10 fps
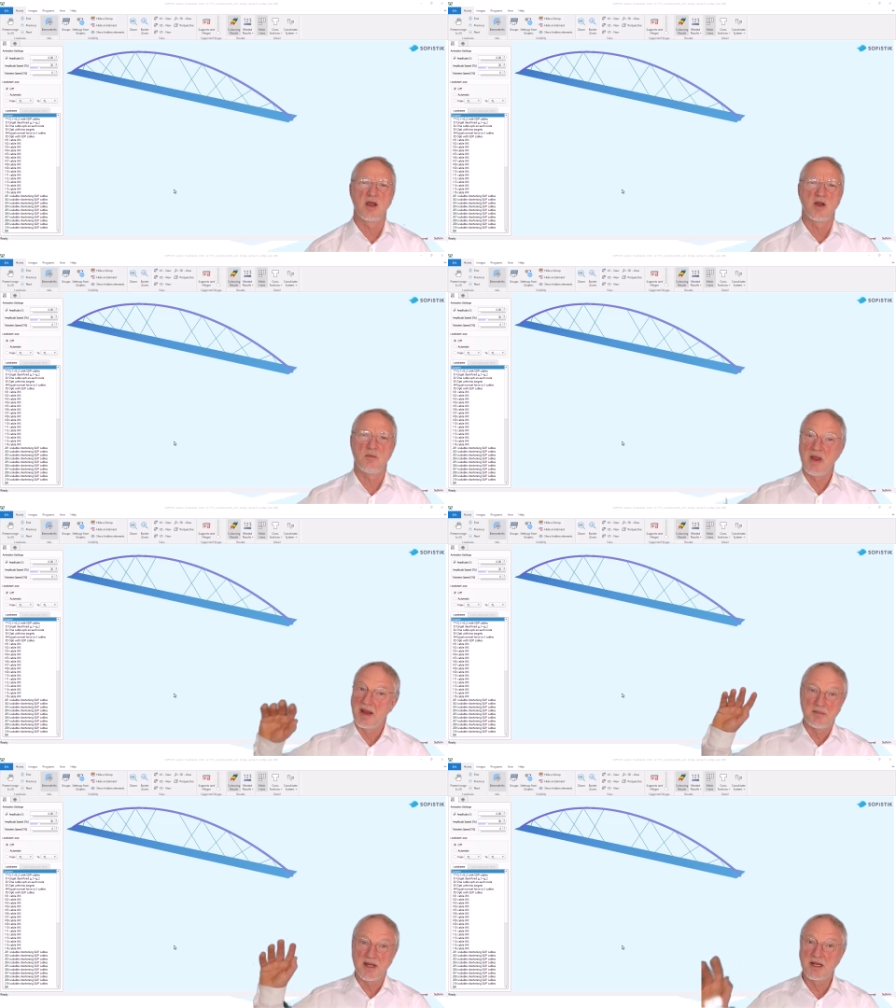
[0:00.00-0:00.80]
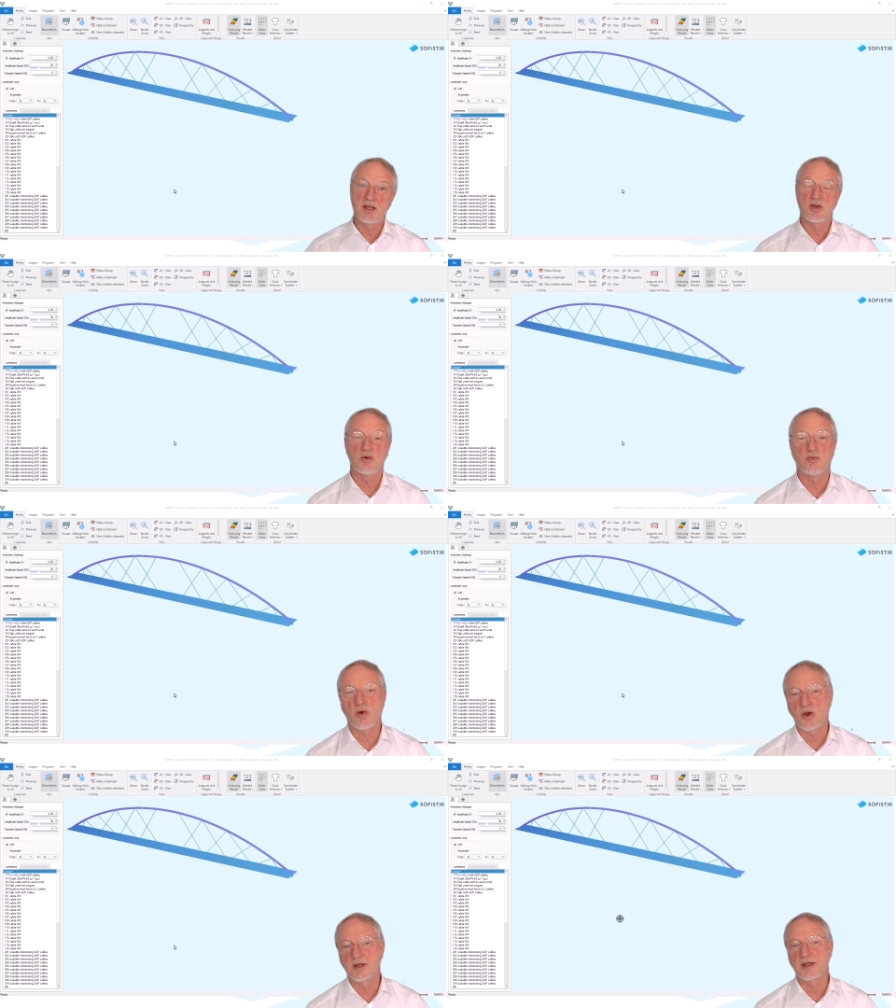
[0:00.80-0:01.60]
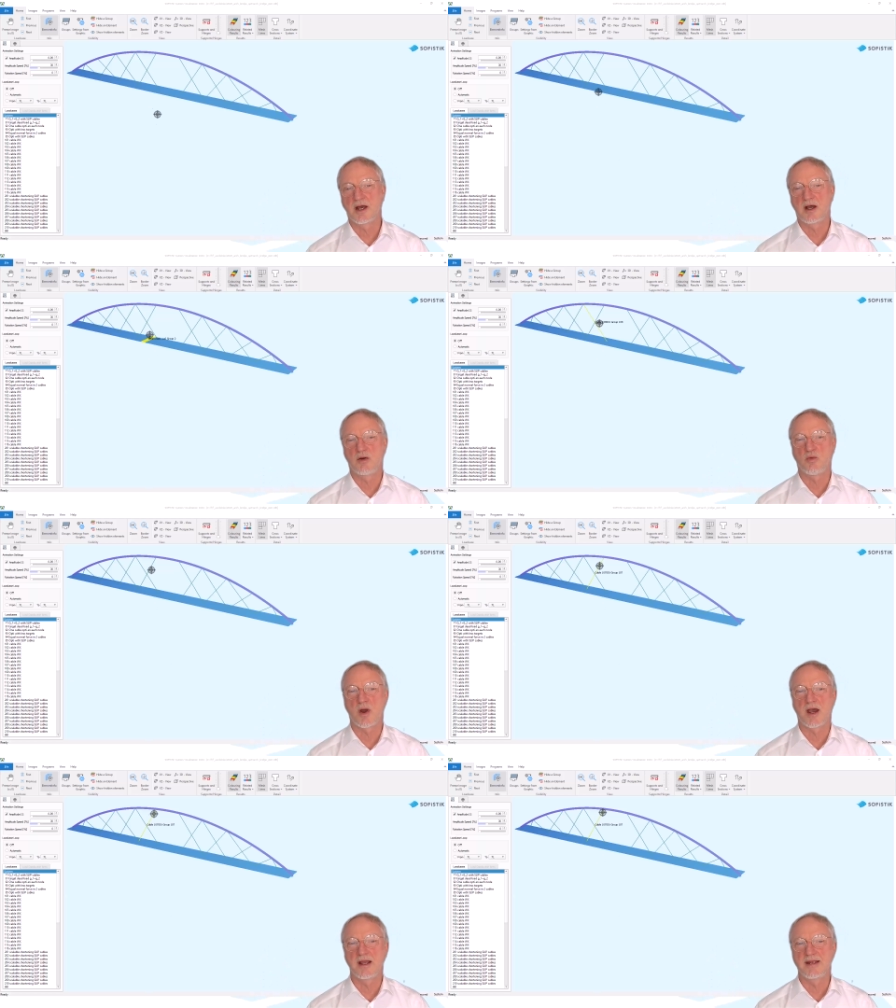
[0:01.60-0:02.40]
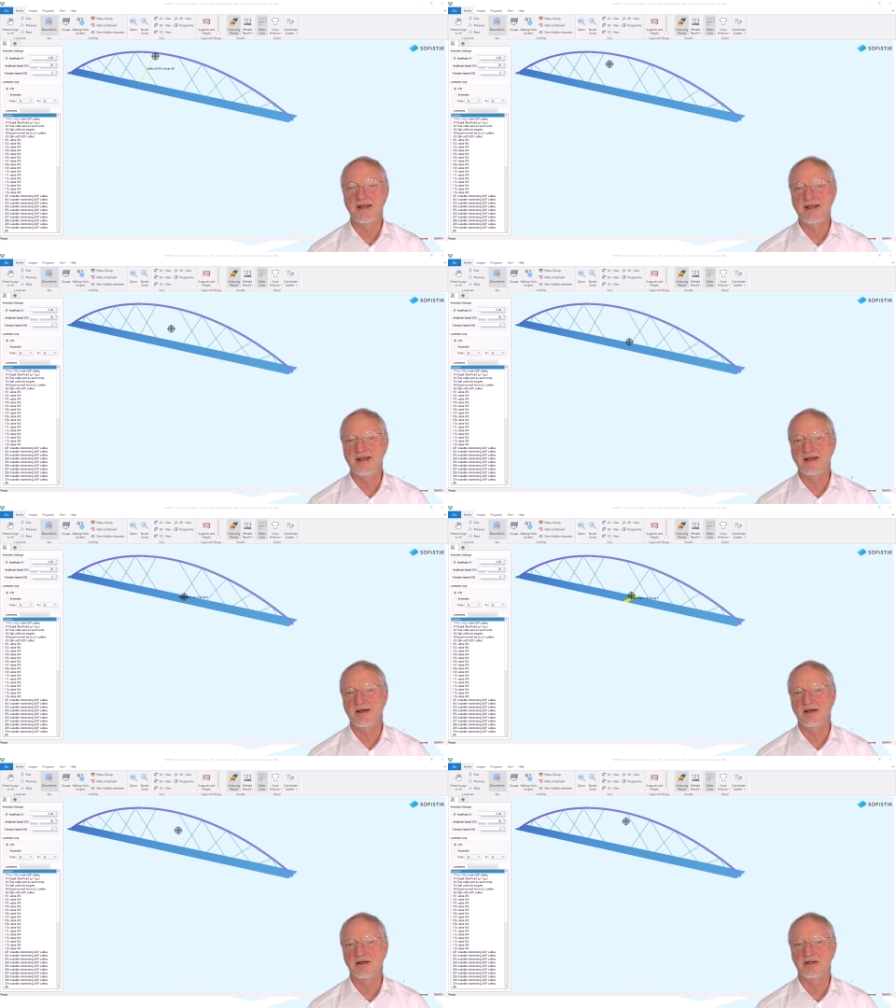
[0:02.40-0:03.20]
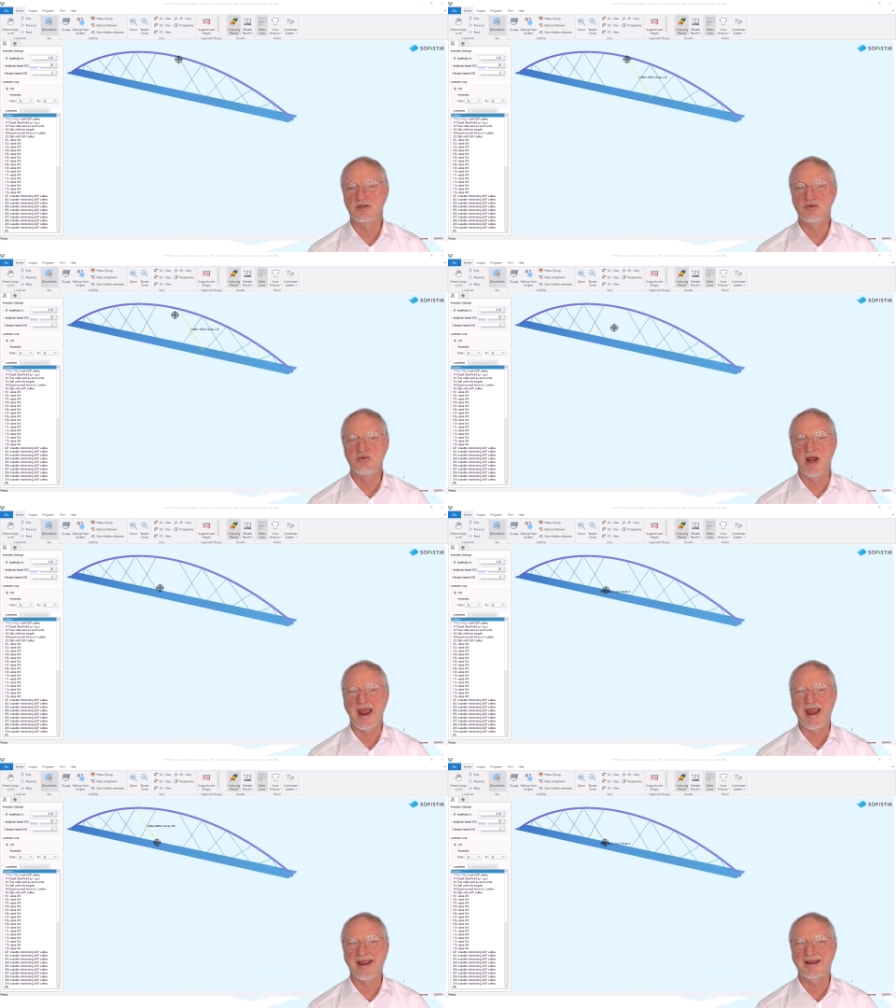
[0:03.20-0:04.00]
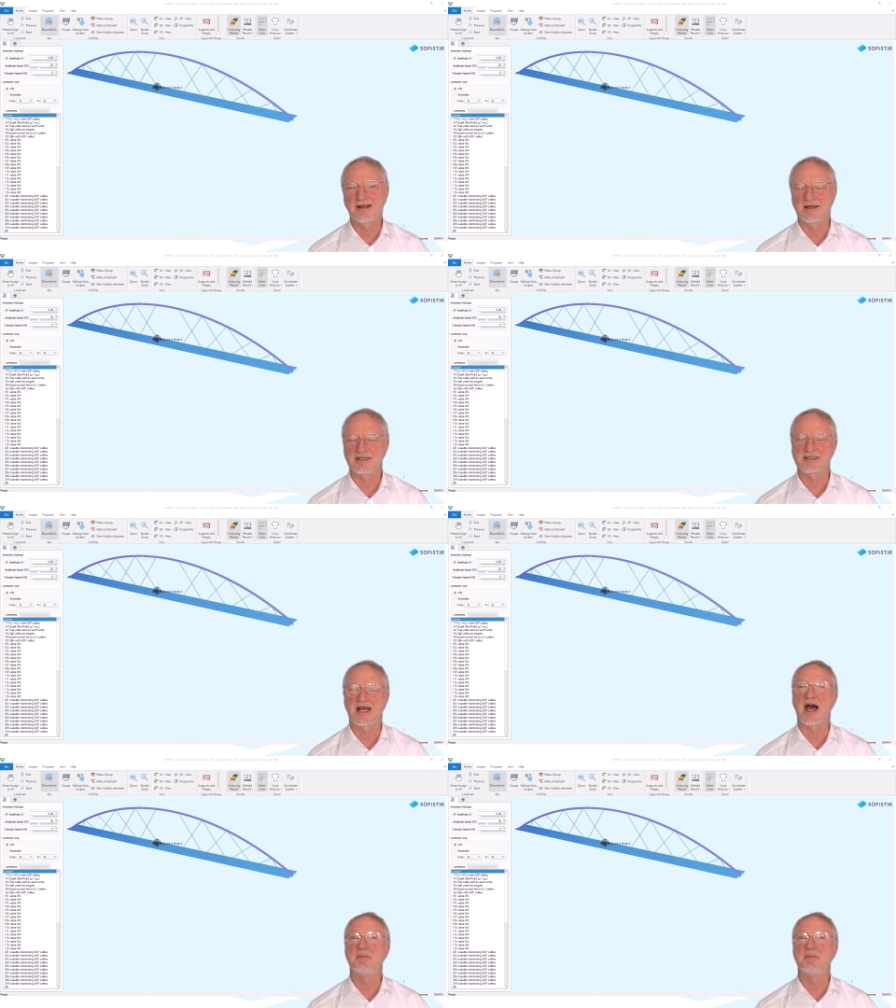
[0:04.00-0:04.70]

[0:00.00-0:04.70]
Maybe you wonder why here two hangers are